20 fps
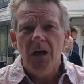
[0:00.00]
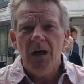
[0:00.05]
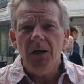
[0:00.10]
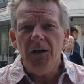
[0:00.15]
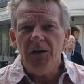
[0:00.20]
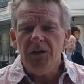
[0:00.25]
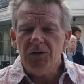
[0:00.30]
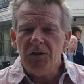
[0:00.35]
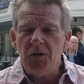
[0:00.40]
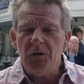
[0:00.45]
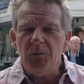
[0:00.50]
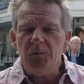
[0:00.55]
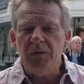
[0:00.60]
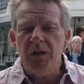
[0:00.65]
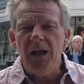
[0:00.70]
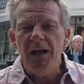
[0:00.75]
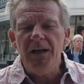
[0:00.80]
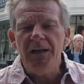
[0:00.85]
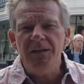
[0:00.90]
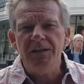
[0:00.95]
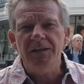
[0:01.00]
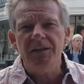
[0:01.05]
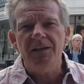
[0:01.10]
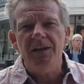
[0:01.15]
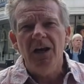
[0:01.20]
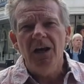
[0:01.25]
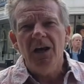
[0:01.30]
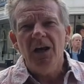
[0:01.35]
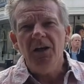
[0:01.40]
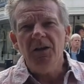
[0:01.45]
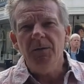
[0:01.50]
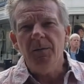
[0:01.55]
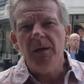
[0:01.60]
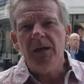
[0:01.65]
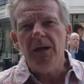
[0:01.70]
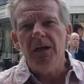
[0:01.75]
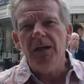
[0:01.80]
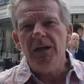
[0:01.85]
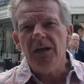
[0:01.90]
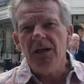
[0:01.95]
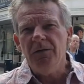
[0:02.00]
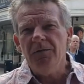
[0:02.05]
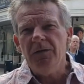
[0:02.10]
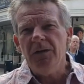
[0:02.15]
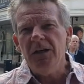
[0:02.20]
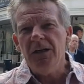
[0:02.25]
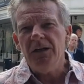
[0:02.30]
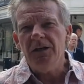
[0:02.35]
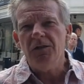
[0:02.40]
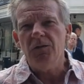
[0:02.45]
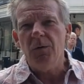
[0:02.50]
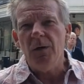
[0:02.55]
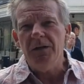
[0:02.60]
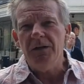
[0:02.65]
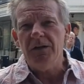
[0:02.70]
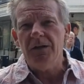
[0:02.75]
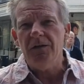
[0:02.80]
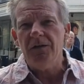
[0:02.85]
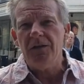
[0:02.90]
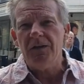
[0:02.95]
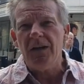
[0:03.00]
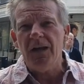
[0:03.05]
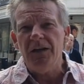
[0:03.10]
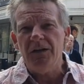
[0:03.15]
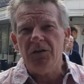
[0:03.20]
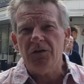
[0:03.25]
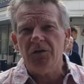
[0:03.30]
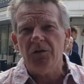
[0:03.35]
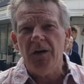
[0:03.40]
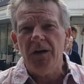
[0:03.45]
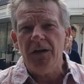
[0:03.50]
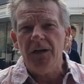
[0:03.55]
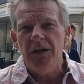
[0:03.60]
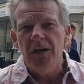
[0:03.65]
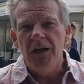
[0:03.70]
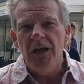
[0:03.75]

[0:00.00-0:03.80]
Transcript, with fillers: And it took place at the beginning of the 20th century